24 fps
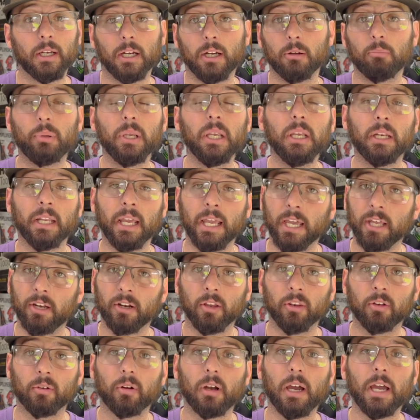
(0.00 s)
A bead hand
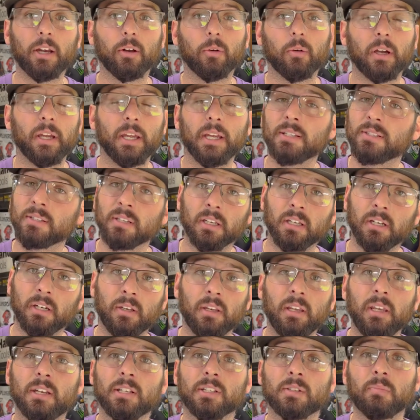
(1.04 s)
on the right-of-way isn't going to
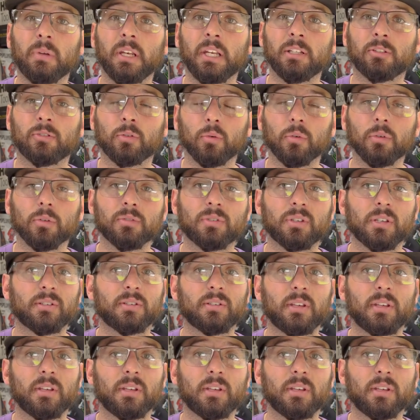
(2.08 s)
need as many tools as,